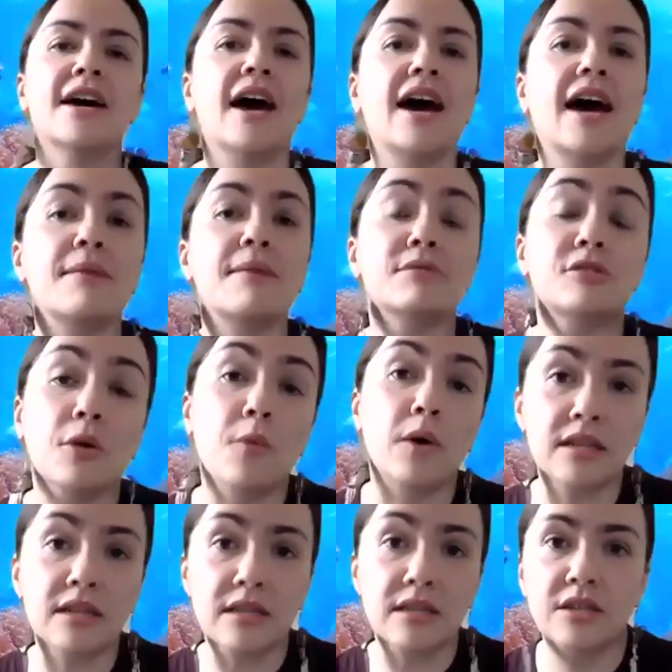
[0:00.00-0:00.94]
Um, so I
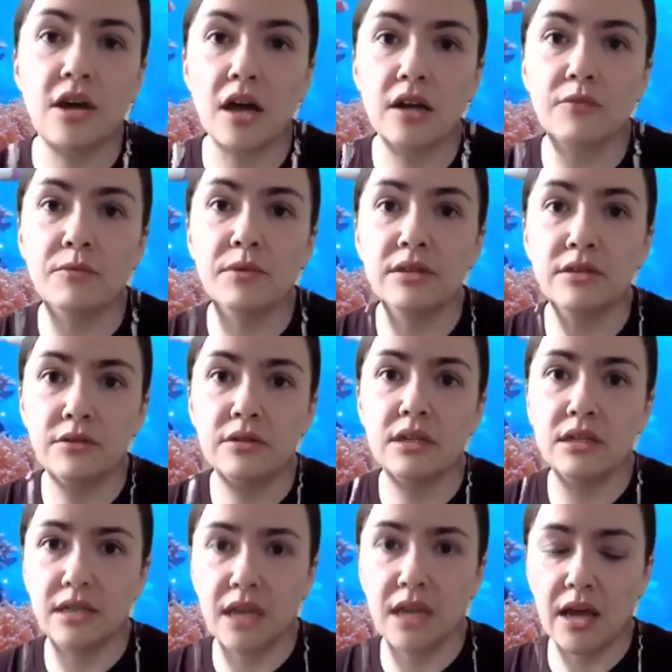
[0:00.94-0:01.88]
wanted to talk with you
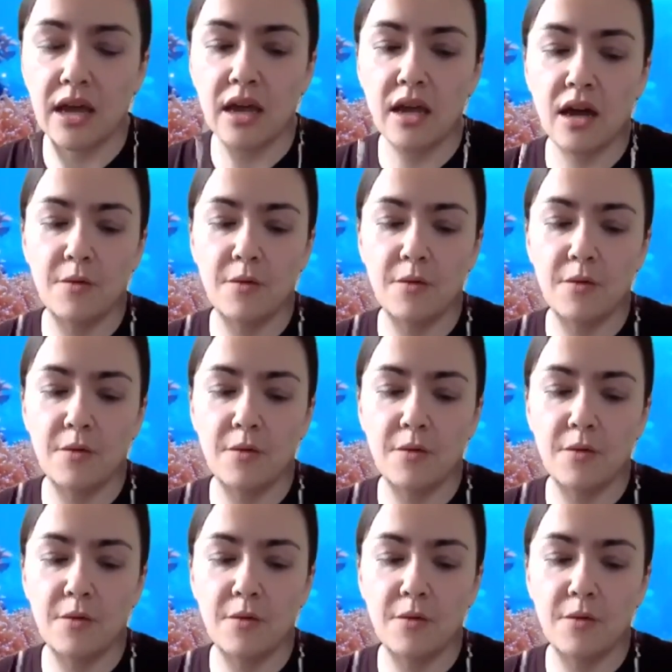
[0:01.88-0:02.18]
today